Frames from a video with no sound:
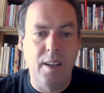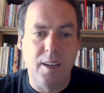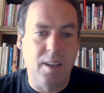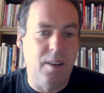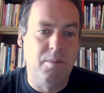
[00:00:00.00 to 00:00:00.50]

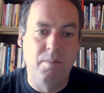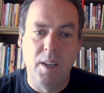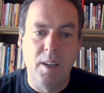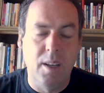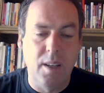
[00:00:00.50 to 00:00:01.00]
You know,
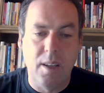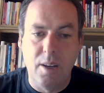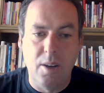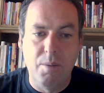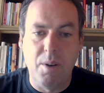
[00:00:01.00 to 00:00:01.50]

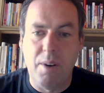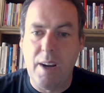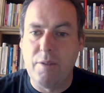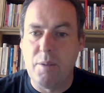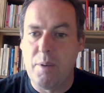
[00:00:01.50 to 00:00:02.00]
we don't
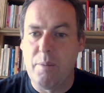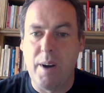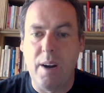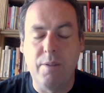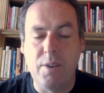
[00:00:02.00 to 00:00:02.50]
have to
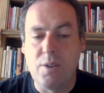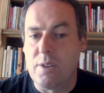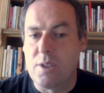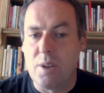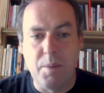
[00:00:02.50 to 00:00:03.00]
prepare. If you're doing
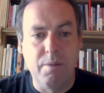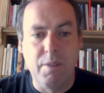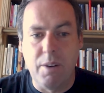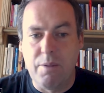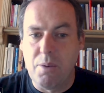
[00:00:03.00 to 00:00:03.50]
something for
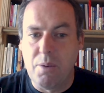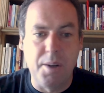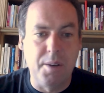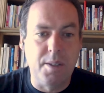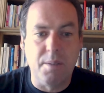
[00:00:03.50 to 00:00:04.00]
a few
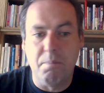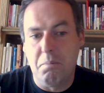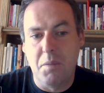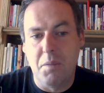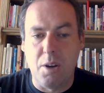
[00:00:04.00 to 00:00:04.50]
years,
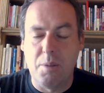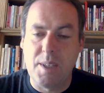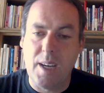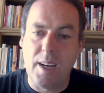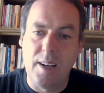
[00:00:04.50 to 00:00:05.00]
it comes
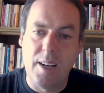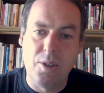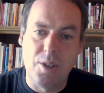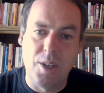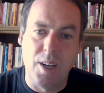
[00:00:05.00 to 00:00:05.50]
second
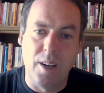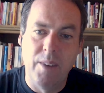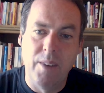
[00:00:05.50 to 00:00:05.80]
nature to you.